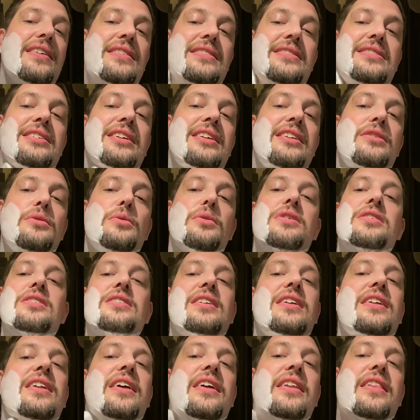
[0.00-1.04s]
seeing as we're
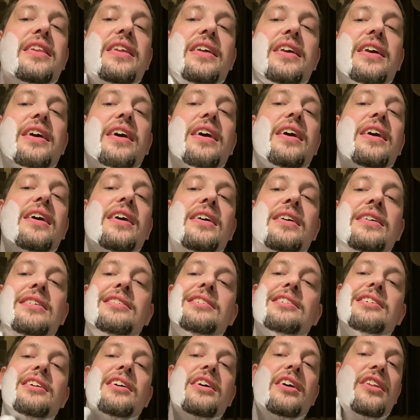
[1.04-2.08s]
still in the
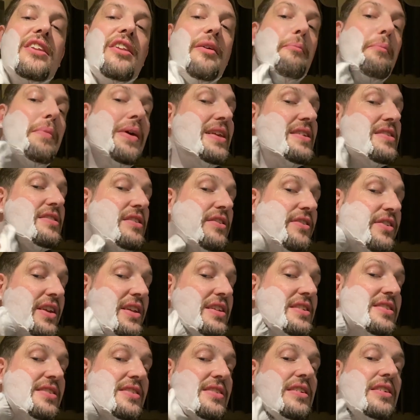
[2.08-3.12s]
midst of
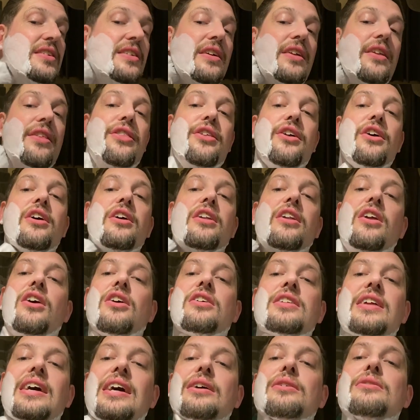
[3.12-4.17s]
this third
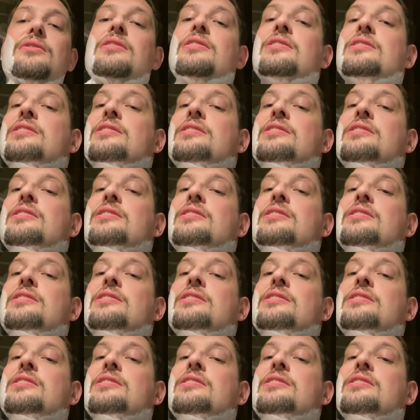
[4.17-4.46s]
lockdown.